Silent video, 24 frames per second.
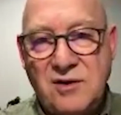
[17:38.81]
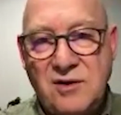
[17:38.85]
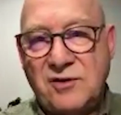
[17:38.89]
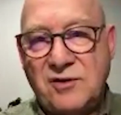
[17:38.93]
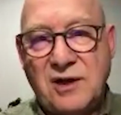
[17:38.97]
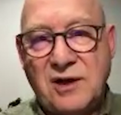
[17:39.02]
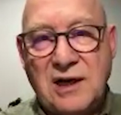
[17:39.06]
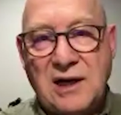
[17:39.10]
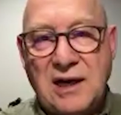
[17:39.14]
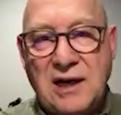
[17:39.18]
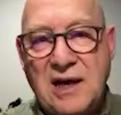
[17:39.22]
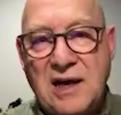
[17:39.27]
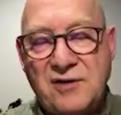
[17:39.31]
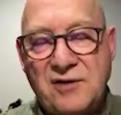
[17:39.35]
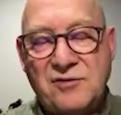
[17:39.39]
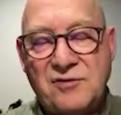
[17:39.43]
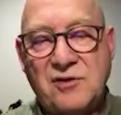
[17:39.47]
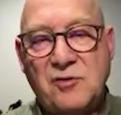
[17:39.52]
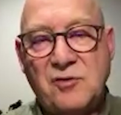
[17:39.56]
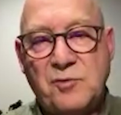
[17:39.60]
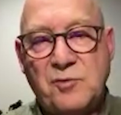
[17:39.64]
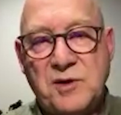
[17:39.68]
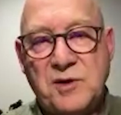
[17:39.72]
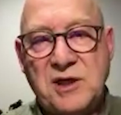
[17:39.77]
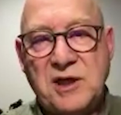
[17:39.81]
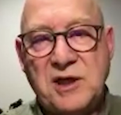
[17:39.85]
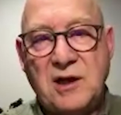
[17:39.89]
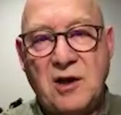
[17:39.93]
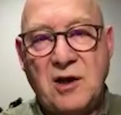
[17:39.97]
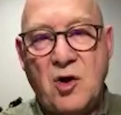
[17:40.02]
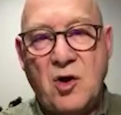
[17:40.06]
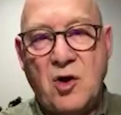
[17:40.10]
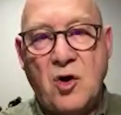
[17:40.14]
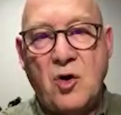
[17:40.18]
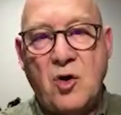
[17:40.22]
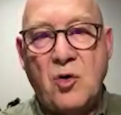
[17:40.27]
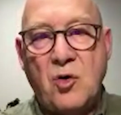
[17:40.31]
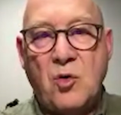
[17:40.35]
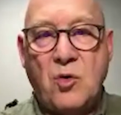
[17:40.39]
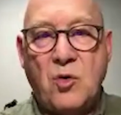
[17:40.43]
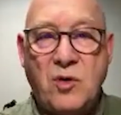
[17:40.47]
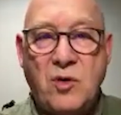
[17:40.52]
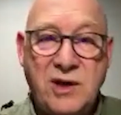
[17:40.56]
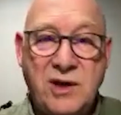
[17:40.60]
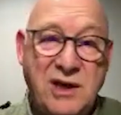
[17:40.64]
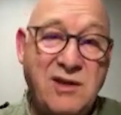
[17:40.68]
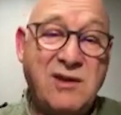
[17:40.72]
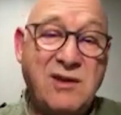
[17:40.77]
just going to last this particular long,
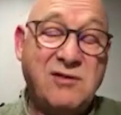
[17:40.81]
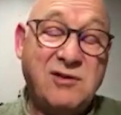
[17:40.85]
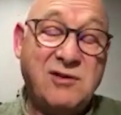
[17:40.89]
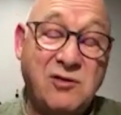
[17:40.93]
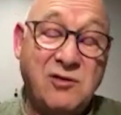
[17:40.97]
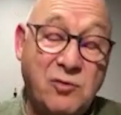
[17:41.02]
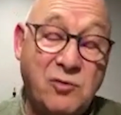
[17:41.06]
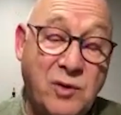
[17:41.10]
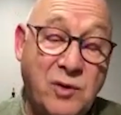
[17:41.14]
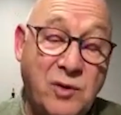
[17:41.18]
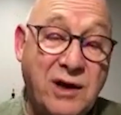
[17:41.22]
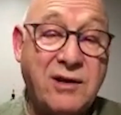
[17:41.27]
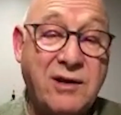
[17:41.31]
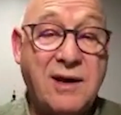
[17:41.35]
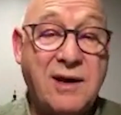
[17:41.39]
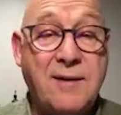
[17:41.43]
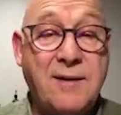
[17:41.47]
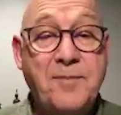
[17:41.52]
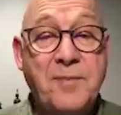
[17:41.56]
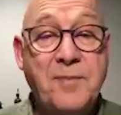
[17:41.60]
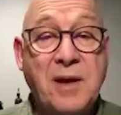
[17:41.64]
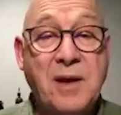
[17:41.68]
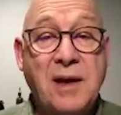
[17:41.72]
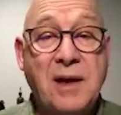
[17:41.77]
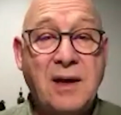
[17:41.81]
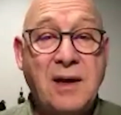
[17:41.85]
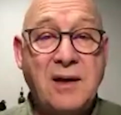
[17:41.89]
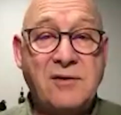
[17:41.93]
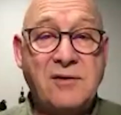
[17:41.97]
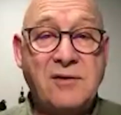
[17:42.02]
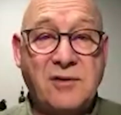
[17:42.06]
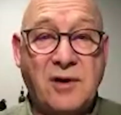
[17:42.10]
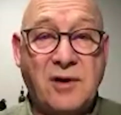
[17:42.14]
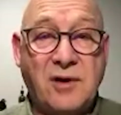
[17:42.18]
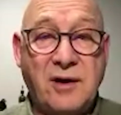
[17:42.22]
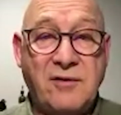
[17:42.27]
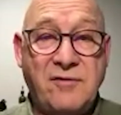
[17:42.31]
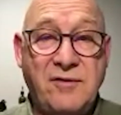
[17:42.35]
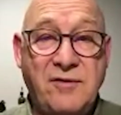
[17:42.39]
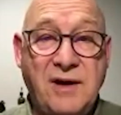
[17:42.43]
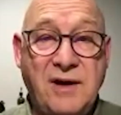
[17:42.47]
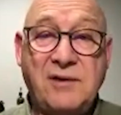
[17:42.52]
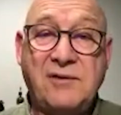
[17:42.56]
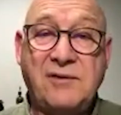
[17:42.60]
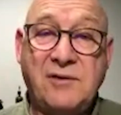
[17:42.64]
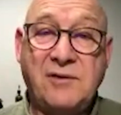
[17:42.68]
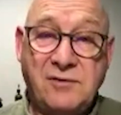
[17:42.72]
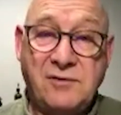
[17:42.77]
or this is one of the side
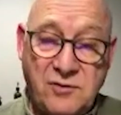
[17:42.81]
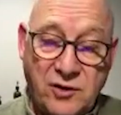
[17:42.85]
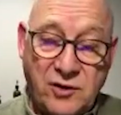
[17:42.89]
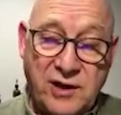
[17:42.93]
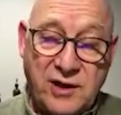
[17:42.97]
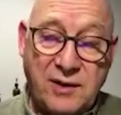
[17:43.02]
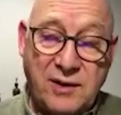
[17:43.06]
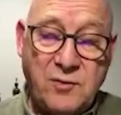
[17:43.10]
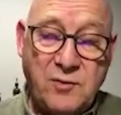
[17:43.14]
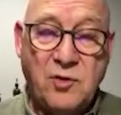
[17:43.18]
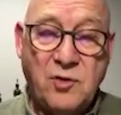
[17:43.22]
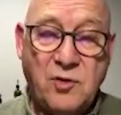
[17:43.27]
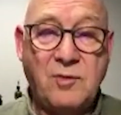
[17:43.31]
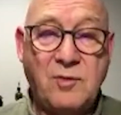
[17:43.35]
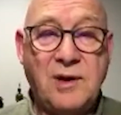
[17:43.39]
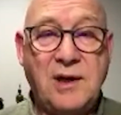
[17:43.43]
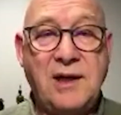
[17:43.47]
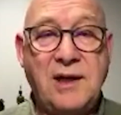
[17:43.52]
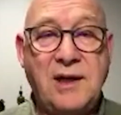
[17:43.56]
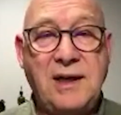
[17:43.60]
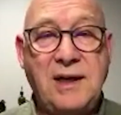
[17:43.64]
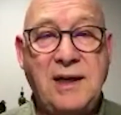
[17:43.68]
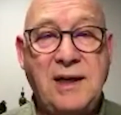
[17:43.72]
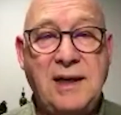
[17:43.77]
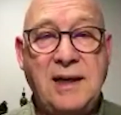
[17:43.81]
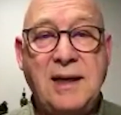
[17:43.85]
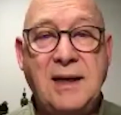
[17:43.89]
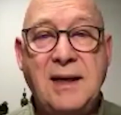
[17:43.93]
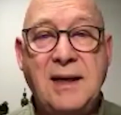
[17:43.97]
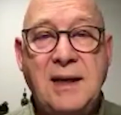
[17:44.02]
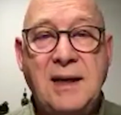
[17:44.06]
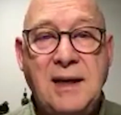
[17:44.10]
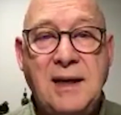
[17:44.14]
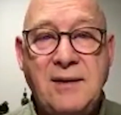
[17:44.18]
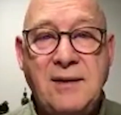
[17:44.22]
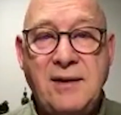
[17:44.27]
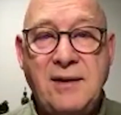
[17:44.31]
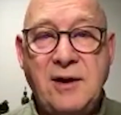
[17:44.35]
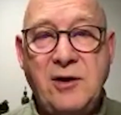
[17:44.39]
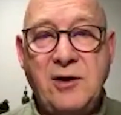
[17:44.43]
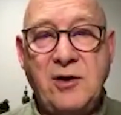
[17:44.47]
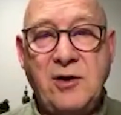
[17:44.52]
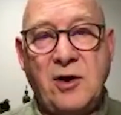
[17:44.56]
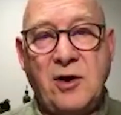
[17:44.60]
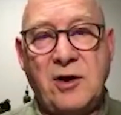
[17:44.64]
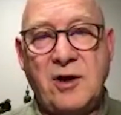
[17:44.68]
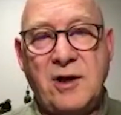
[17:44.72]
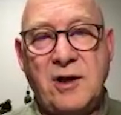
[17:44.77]
effects, it's not abnormal in here, then
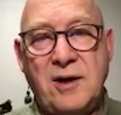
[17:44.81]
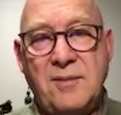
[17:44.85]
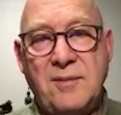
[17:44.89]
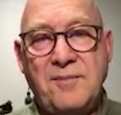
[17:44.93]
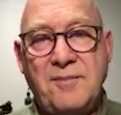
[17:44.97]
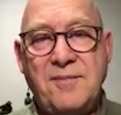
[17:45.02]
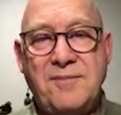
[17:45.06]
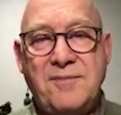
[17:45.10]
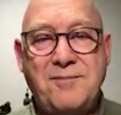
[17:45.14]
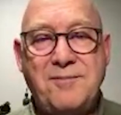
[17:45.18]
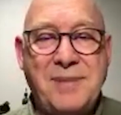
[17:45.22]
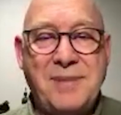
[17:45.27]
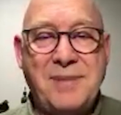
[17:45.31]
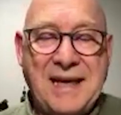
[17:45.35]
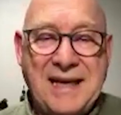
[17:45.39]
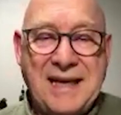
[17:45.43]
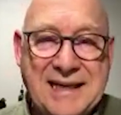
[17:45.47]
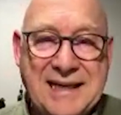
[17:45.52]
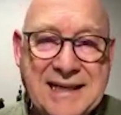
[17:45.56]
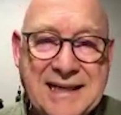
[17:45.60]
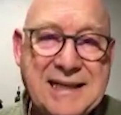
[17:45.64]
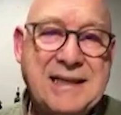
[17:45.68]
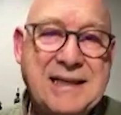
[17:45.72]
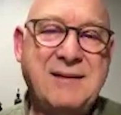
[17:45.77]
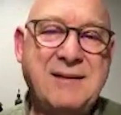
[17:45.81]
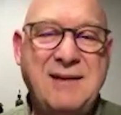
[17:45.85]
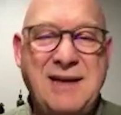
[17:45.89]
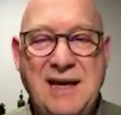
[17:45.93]
you're not going to panic.